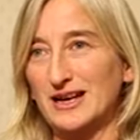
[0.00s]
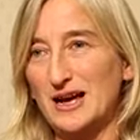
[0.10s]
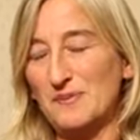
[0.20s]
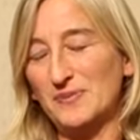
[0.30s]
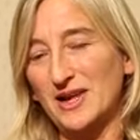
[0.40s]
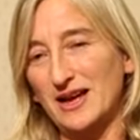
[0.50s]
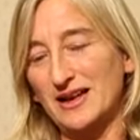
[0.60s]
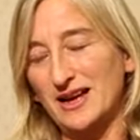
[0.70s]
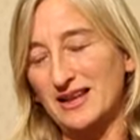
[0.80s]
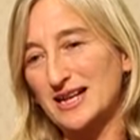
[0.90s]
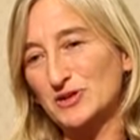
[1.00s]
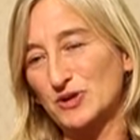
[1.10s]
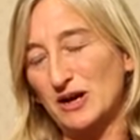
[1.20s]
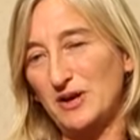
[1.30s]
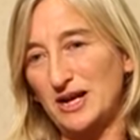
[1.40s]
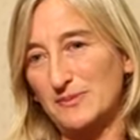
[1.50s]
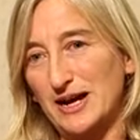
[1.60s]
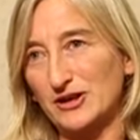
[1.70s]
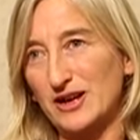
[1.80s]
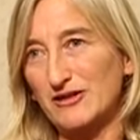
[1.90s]
And that's what I mean
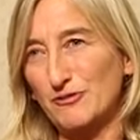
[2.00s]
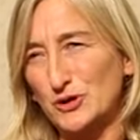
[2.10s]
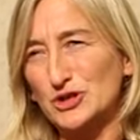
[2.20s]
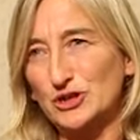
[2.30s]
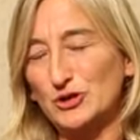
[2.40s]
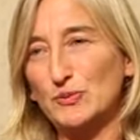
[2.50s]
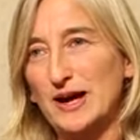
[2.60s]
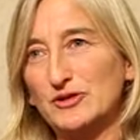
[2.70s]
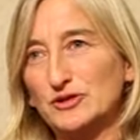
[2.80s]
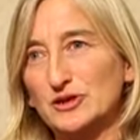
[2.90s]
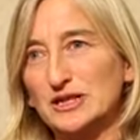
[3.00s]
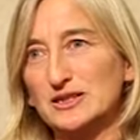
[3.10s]
about kind of pushing your boundaries.